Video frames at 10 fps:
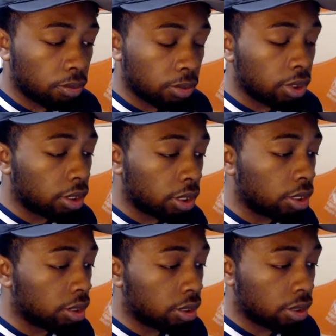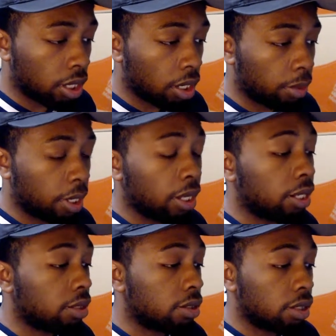look good this game. I
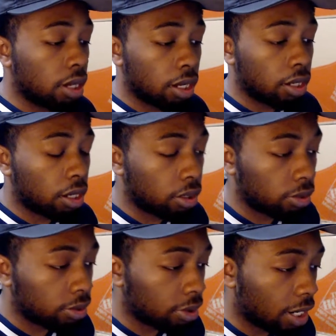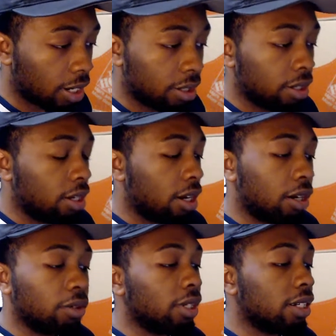like to see that. I don't
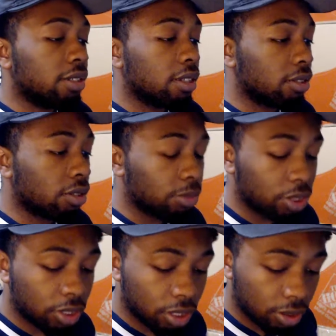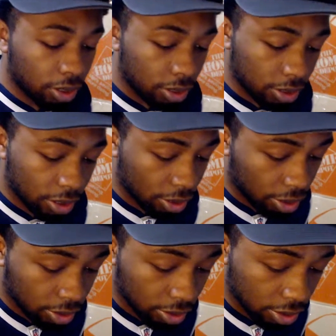like seeing Sony Michel looking sucky
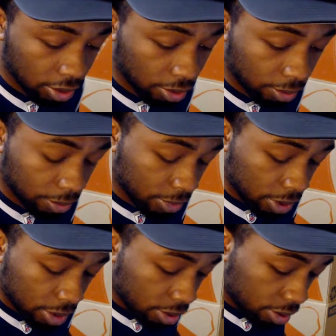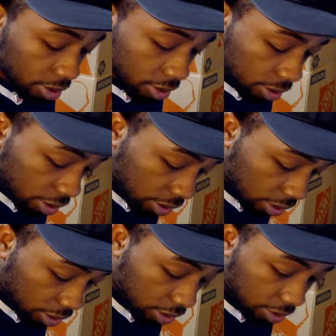out there. So,
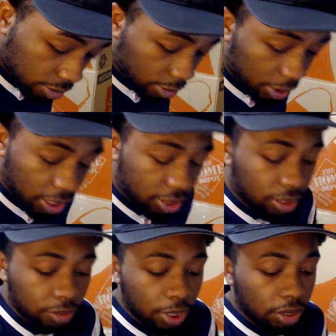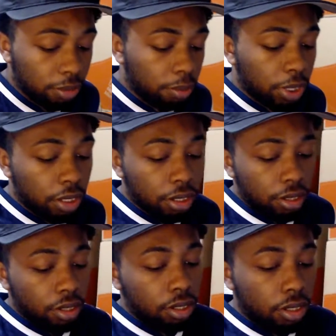that's just me. But
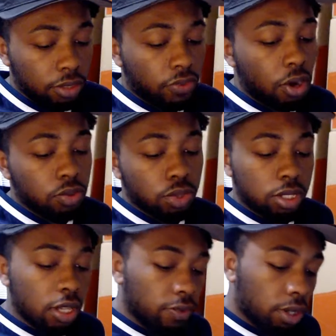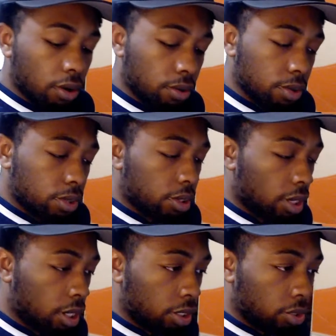as far as receiving goes,
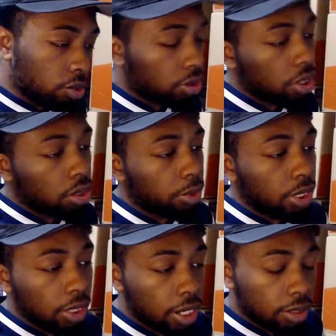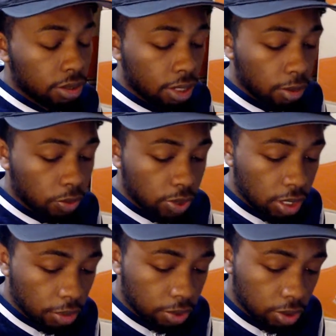Julian Edelman, he led the team in
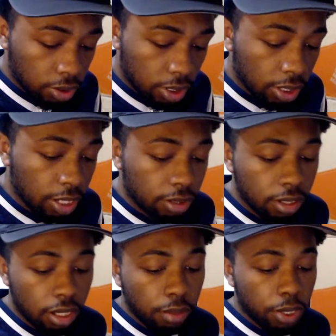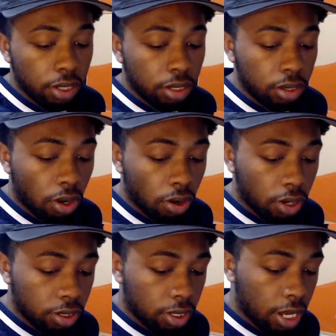receptions. He led the team in
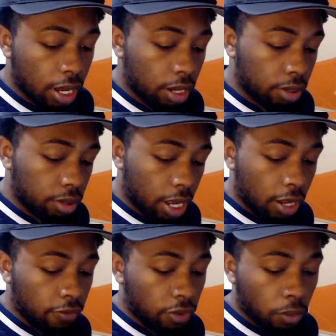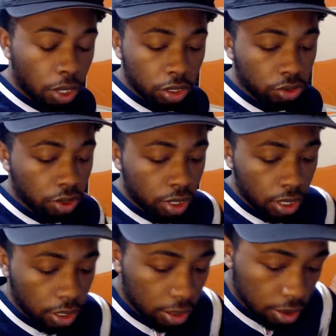yards. He had 8 for
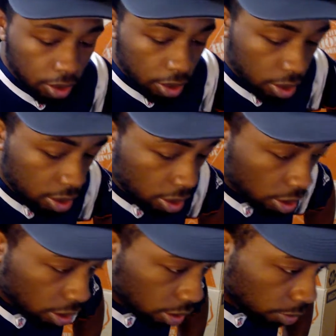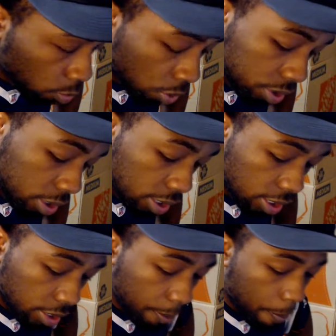110, one
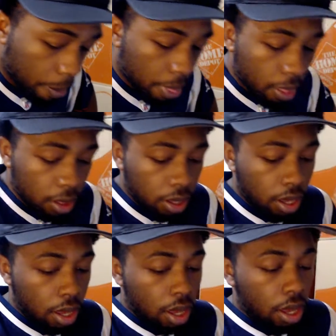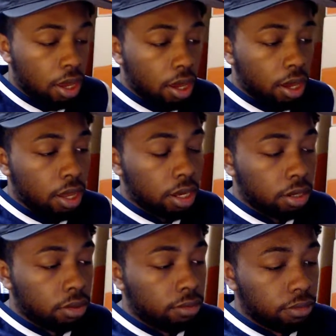TD. And,